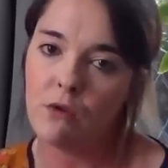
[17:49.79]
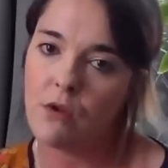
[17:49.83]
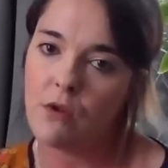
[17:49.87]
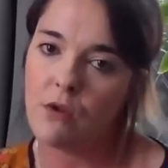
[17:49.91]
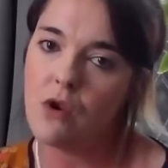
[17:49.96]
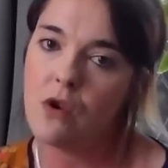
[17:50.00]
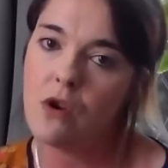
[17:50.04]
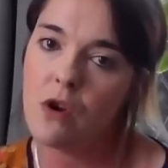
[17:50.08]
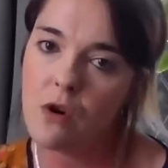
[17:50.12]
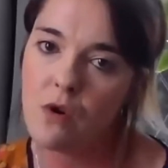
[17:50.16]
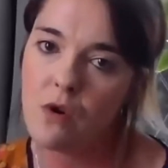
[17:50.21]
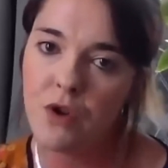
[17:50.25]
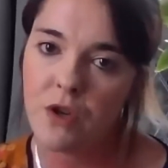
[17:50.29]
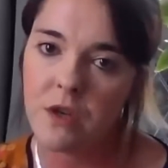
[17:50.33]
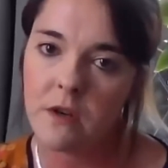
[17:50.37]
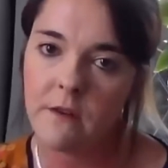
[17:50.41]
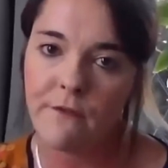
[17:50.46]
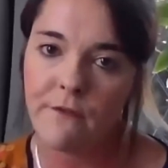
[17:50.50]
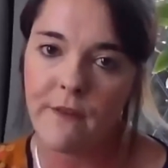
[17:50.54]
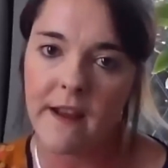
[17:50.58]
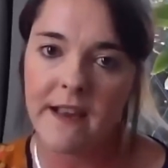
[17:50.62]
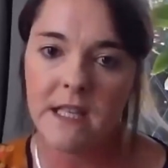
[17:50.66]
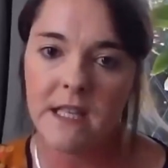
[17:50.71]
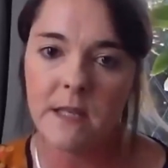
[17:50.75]
or the notion
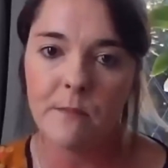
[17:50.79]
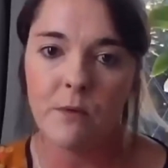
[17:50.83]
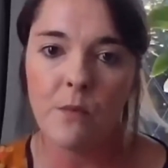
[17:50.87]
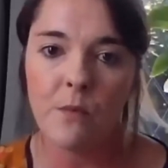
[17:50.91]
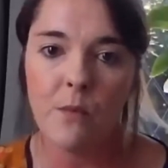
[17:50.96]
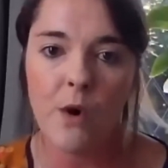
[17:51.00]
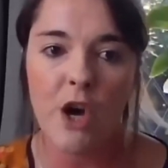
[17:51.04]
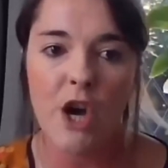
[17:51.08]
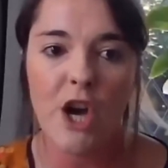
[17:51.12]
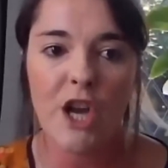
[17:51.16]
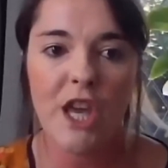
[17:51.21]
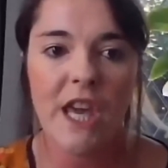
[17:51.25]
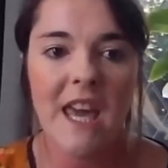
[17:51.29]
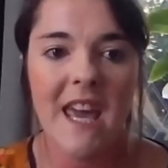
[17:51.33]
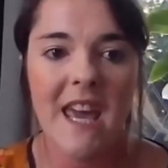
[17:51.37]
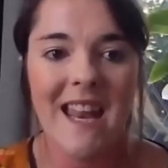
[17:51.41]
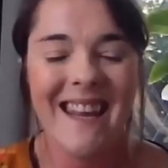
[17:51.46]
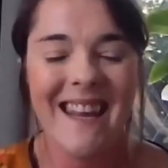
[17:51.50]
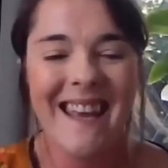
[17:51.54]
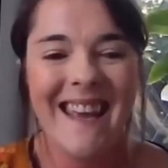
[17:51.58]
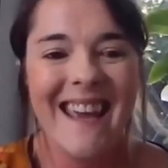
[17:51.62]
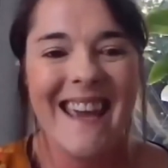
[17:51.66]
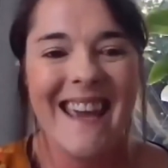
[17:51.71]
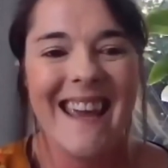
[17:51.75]
of flexible
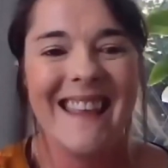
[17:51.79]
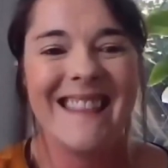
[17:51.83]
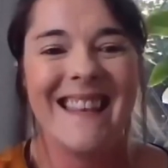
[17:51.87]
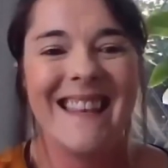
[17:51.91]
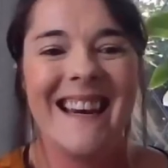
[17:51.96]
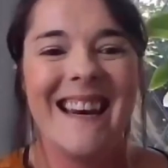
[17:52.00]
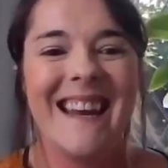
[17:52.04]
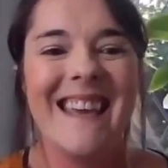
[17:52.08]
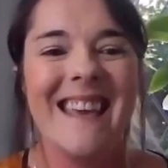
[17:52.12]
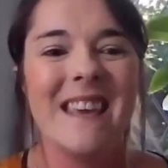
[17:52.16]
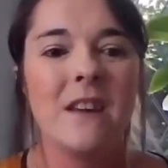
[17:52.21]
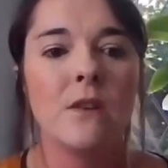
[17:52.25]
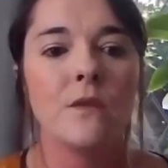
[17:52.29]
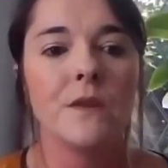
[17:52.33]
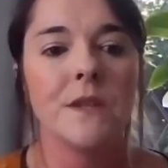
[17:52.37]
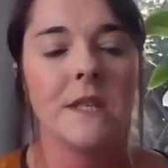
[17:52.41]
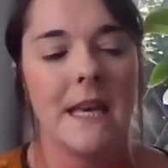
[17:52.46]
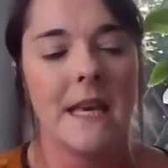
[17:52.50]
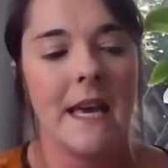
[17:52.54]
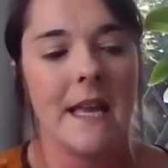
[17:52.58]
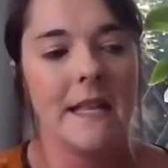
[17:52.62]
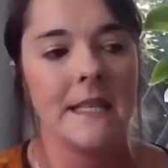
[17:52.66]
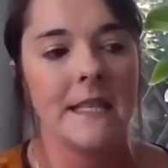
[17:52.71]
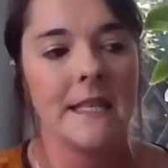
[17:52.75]
working in the legal
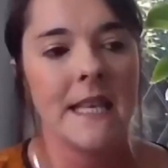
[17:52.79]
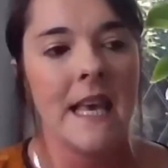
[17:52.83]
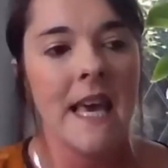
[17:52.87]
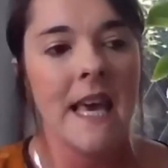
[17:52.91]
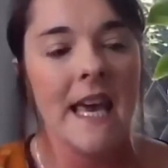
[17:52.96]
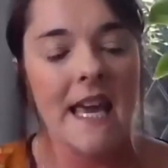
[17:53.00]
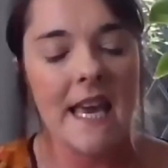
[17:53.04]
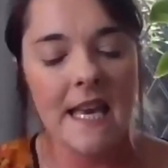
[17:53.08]
sense,